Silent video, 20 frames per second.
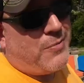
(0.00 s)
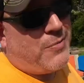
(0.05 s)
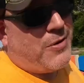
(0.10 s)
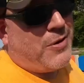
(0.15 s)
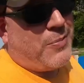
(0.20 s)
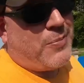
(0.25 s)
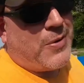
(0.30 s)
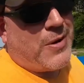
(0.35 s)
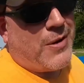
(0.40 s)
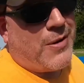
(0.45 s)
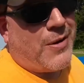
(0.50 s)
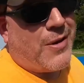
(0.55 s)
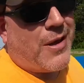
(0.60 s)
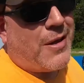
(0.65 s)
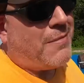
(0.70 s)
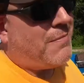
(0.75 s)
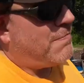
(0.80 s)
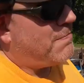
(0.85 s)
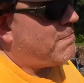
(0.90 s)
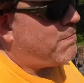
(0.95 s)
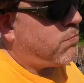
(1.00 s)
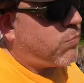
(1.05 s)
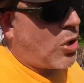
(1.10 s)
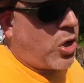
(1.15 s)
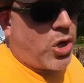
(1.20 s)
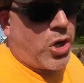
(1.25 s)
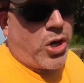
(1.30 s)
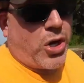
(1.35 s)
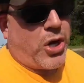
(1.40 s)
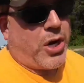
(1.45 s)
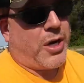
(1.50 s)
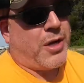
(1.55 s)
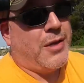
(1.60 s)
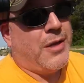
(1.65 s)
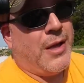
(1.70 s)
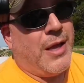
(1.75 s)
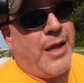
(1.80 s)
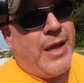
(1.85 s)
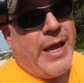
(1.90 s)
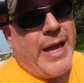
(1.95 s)
when you put it on,
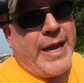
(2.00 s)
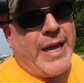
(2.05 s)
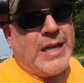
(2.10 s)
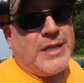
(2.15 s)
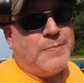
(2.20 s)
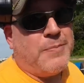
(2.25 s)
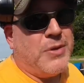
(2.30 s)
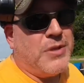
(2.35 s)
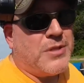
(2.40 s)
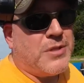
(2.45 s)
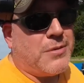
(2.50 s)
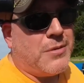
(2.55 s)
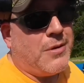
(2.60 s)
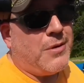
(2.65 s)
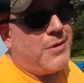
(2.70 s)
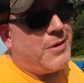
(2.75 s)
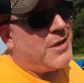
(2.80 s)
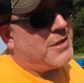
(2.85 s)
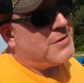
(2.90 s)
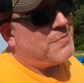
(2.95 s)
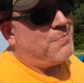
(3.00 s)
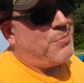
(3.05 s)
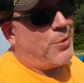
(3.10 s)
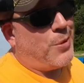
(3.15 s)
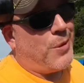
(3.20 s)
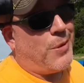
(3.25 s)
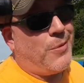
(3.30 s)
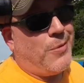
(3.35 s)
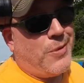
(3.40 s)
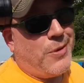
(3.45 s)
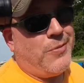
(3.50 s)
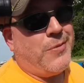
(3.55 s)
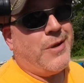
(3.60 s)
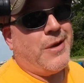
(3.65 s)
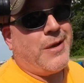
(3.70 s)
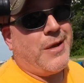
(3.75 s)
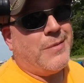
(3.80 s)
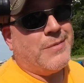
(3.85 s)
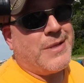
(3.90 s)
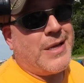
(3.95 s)
it gets pushed through and it's boiler wood when it
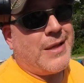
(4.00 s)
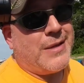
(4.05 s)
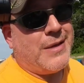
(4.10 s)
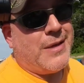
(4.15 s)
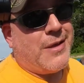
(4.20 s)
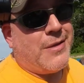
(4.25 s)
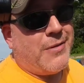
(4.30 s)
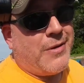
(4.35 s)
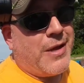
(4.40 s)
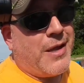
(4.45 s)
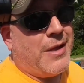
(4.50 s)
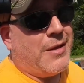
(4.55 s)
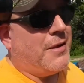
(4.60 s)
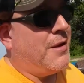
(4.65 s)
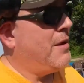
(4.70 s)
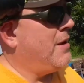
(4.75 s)
comes out the other end.